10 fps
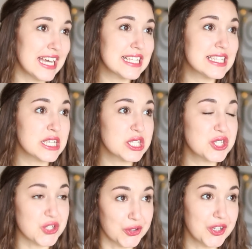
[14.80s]
has
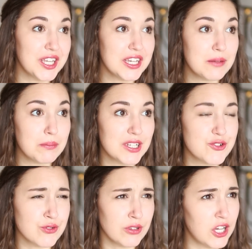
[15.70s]
started
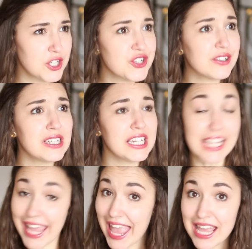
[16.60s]

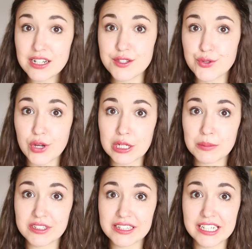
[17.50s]
meteorologically and
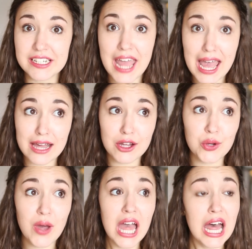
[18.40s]
astronomically
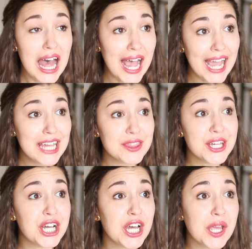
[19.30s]
now, I
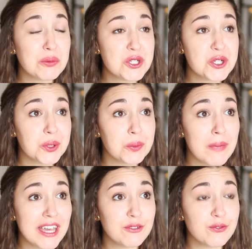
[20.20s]
thought I would do
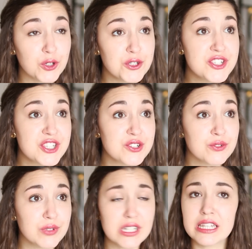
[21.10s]
my
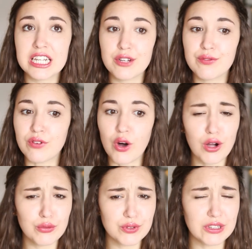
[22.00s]
first really
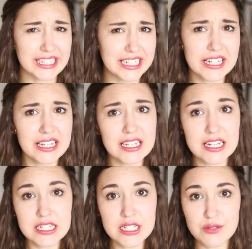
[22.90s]
fall
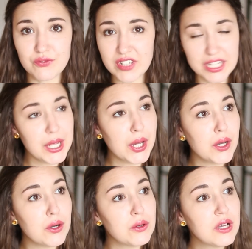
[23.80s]
related
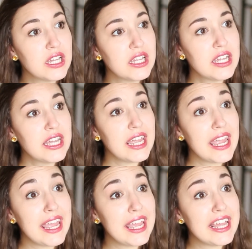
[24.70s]
video.
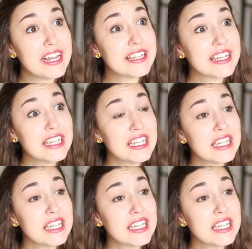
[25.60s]
And